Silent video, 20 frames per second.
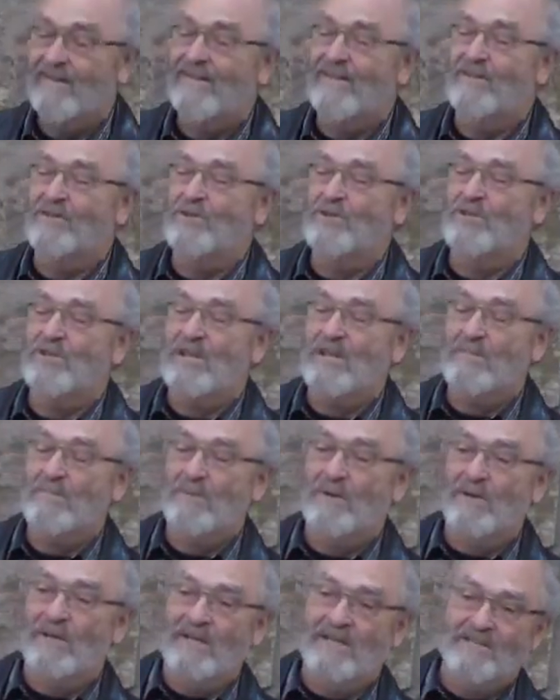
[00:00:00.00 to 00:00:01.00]
the
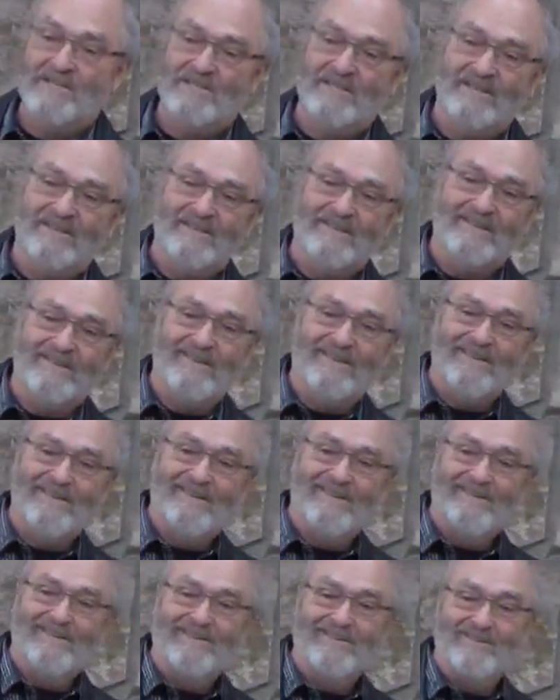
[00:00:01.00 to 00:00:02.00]
sheep listen
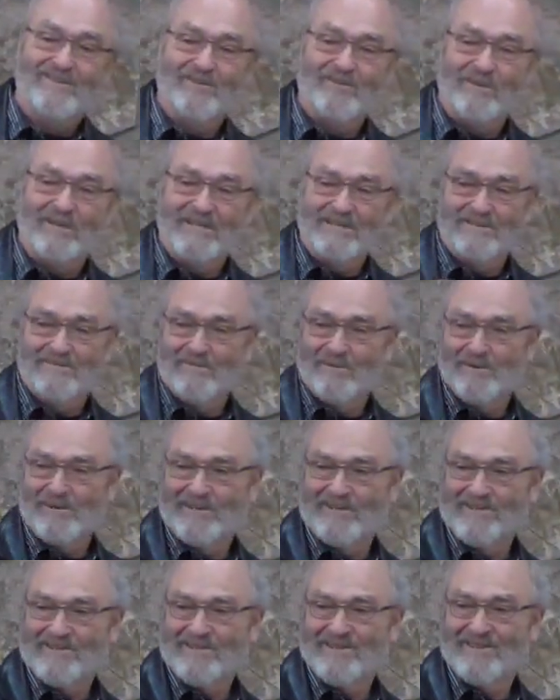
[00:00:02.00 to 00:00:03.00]
to his
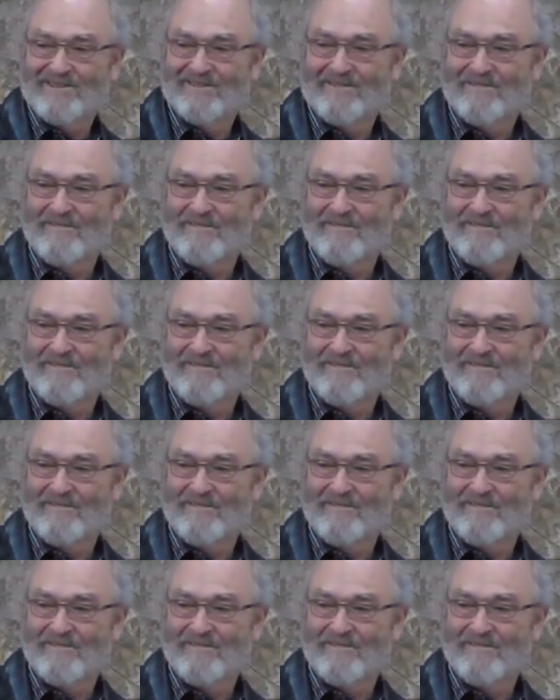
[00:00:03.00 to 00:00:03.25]
voice.